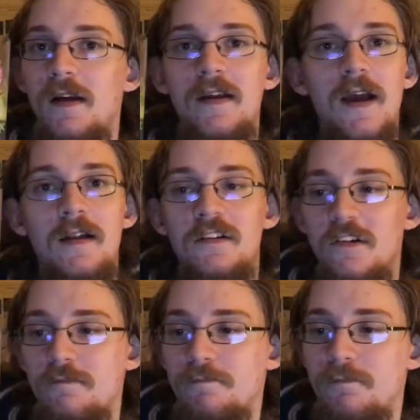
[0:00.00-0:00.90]
again,
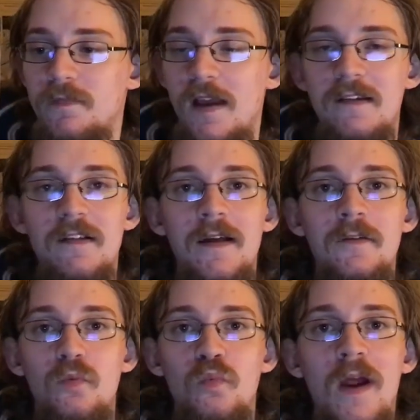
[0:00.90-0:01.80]
just tastes like
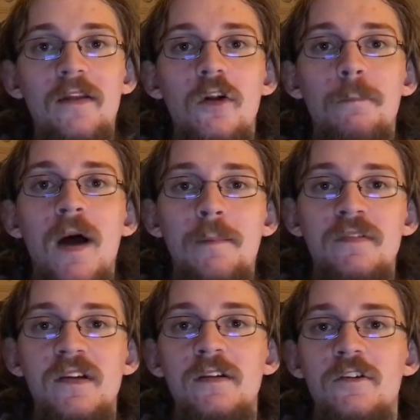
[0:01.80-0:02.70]
regular
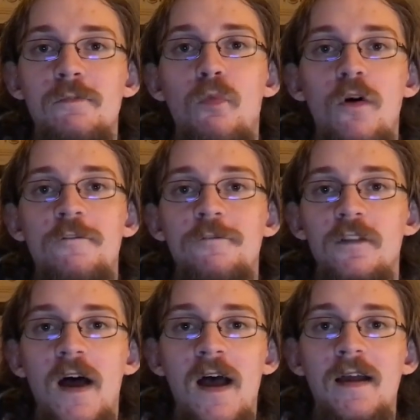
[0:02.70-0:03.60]
Pepsi, just more
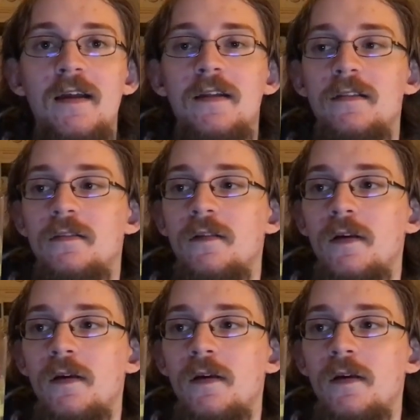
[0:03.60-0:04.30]
flat and